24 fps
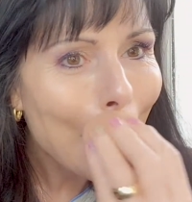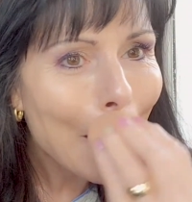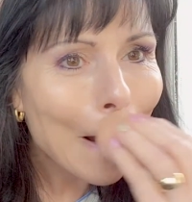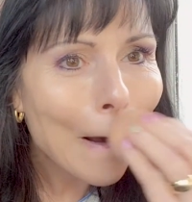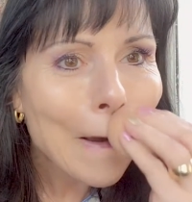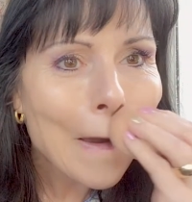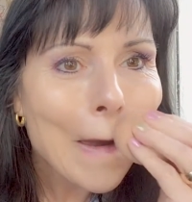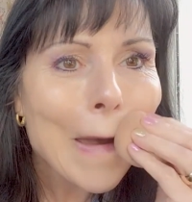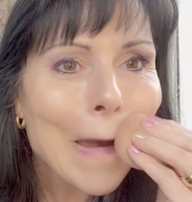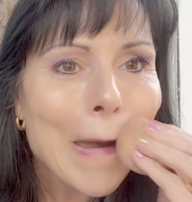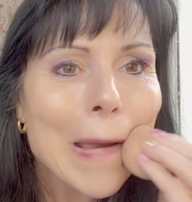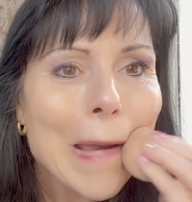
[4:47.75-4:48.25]

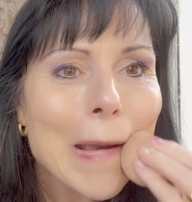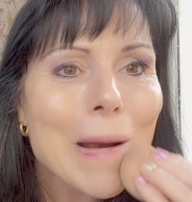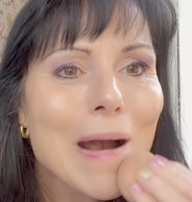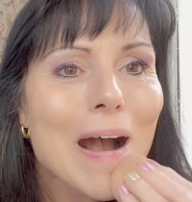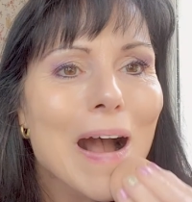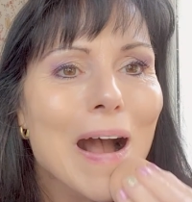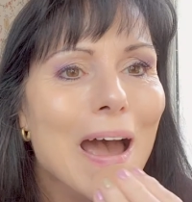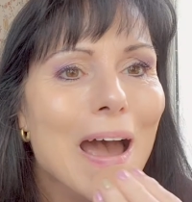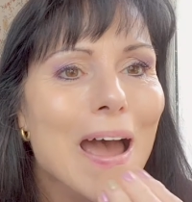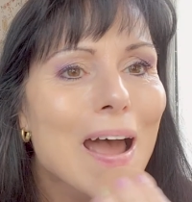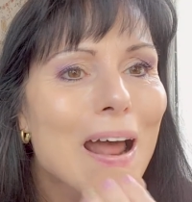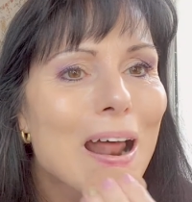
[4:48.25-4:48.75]
Okay,
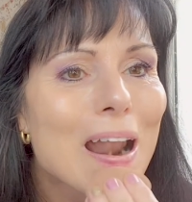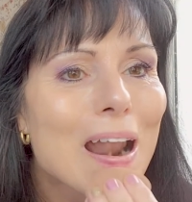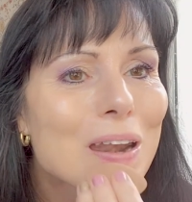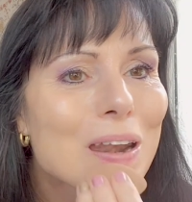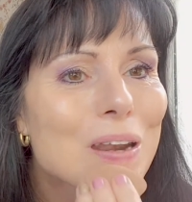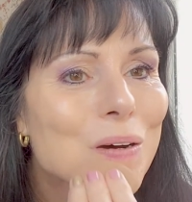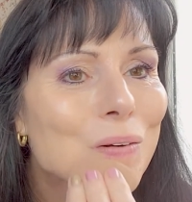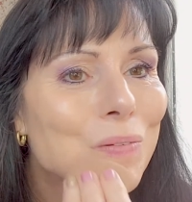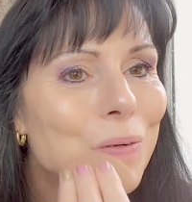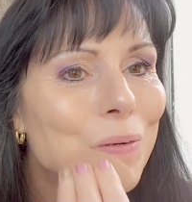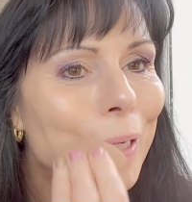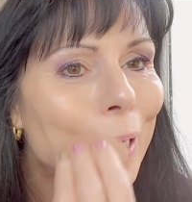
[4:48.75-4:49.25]
and
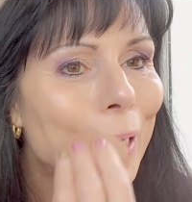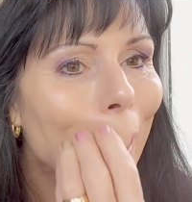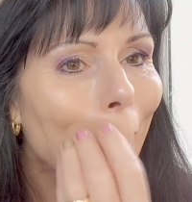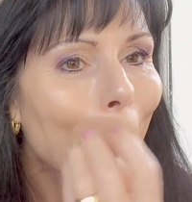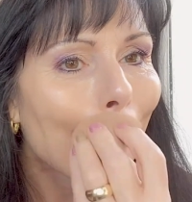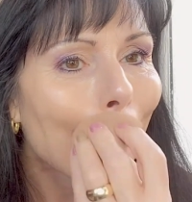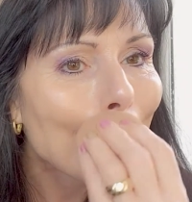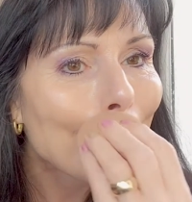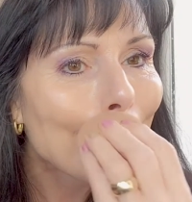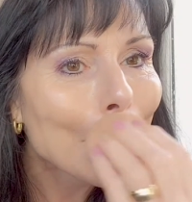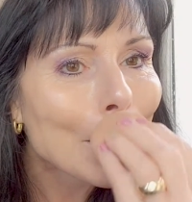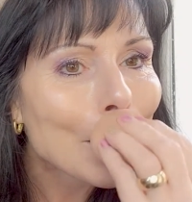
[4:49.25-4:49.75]
don't
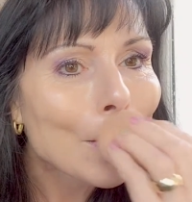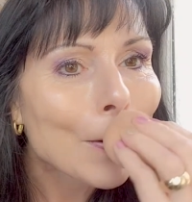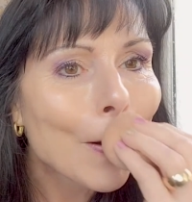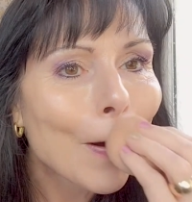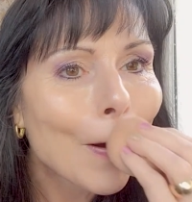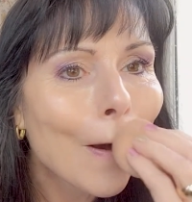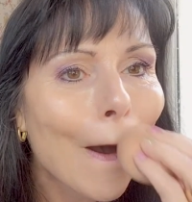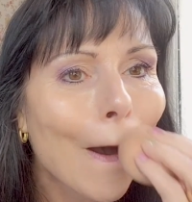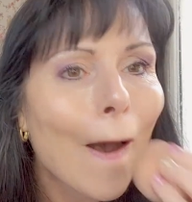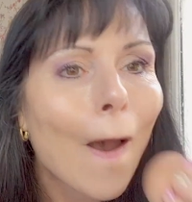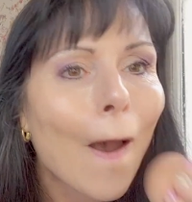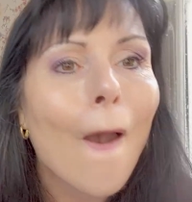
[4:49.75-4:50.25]
forget to,
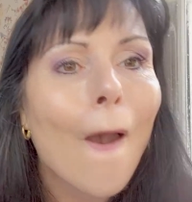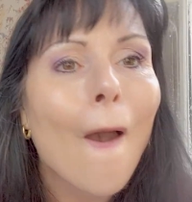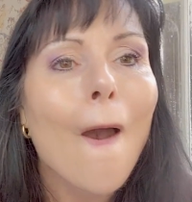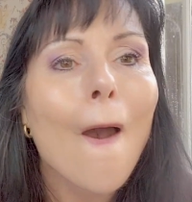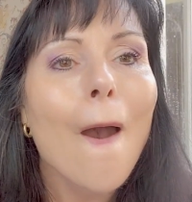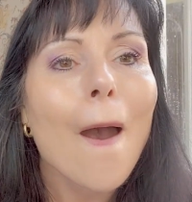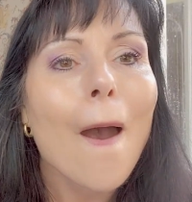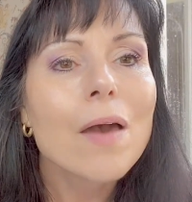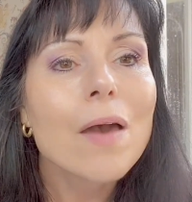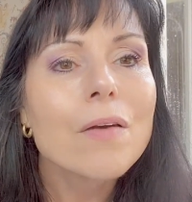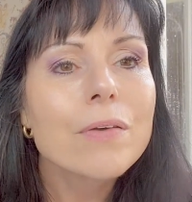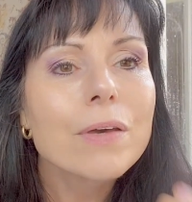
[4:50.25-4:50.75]

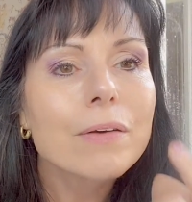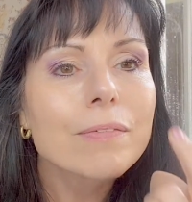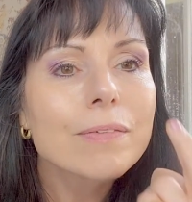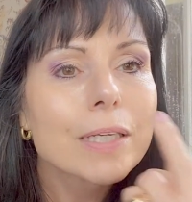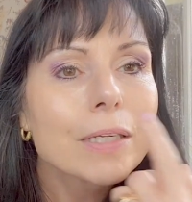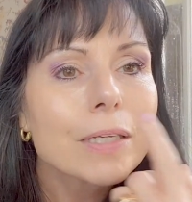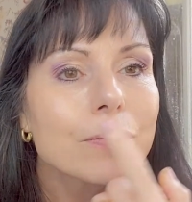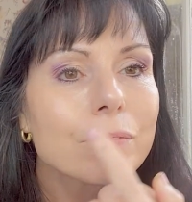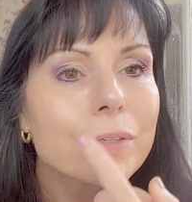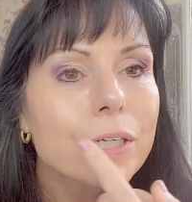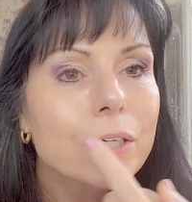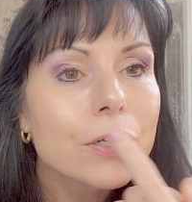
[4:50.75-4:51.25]
if you have
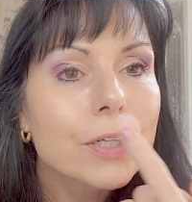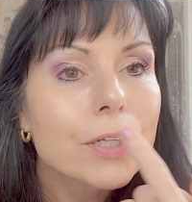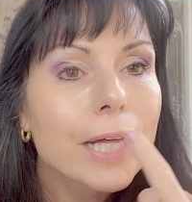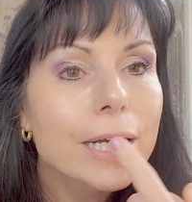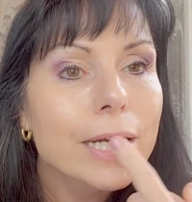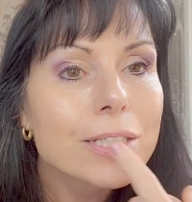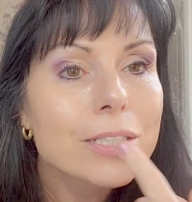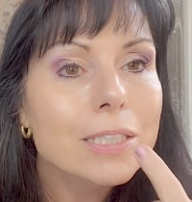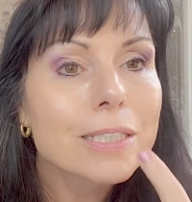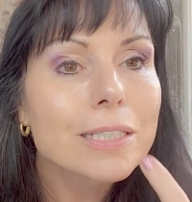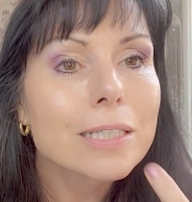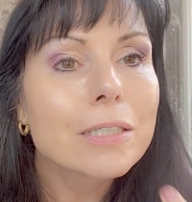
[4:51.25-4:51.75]
any wrinkle
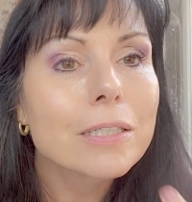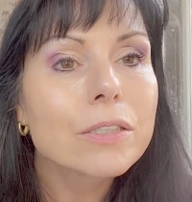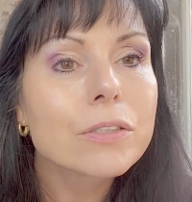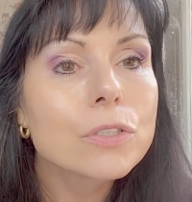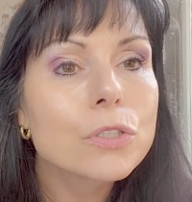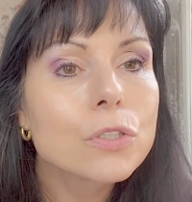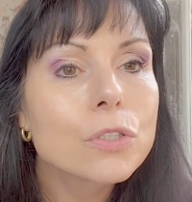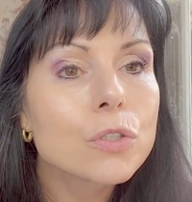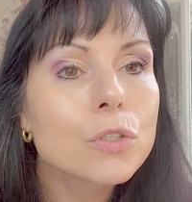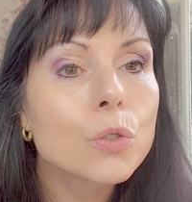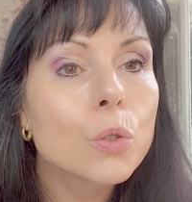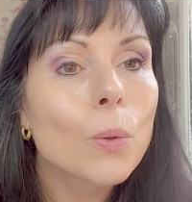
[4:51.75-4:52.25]
action here,
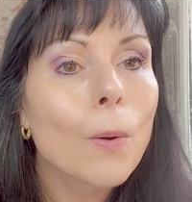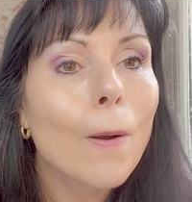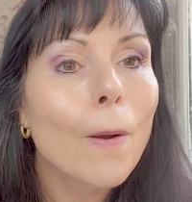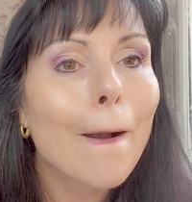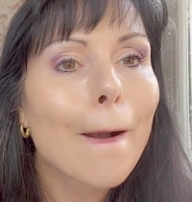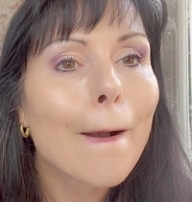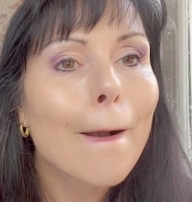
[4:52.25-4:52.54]
to